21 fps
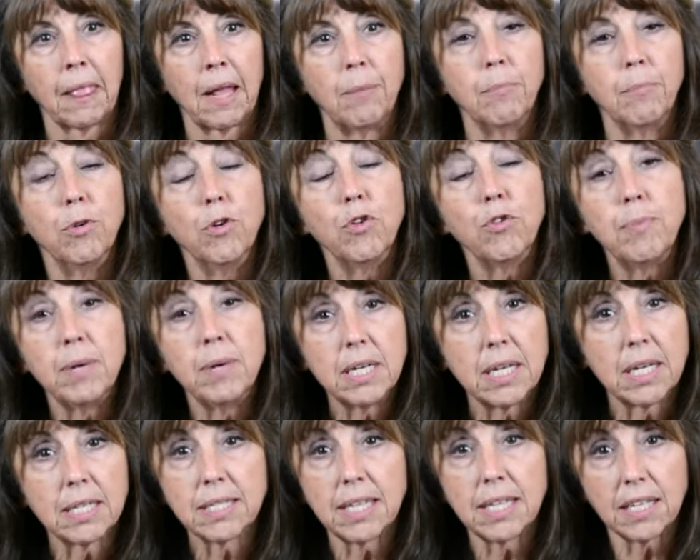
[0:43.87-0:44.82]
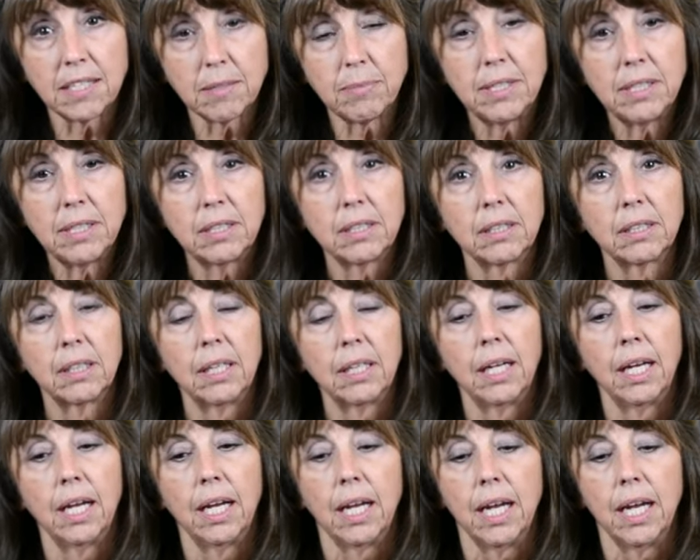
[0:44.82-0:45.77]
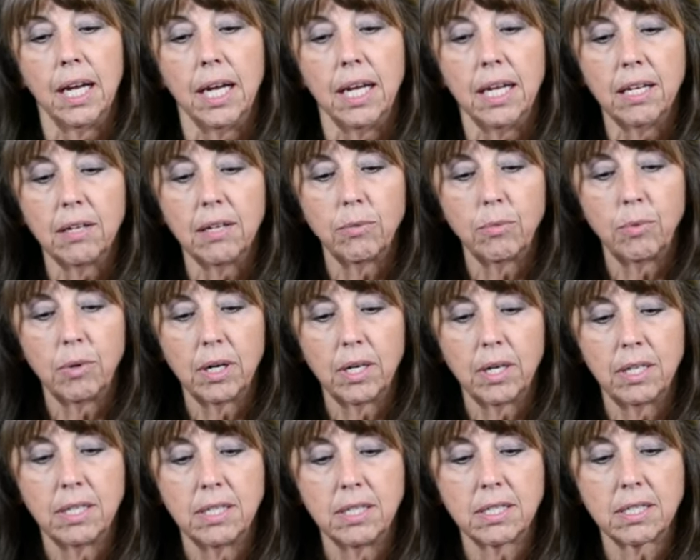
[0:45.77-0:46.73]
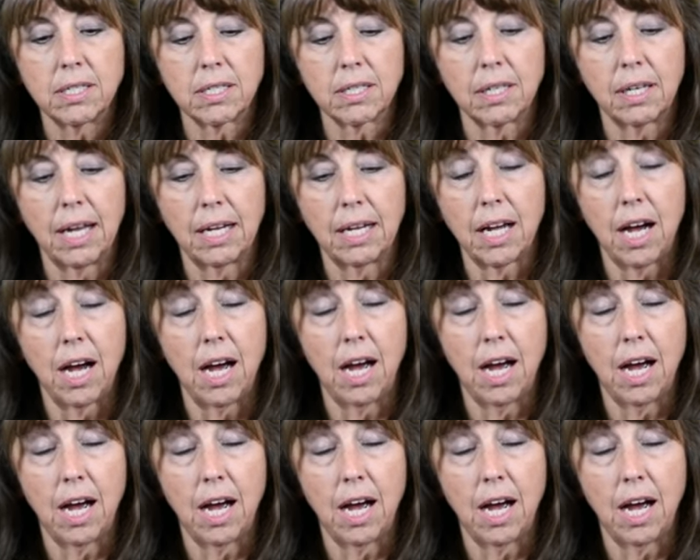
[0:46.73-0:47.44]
movement assessment, it was like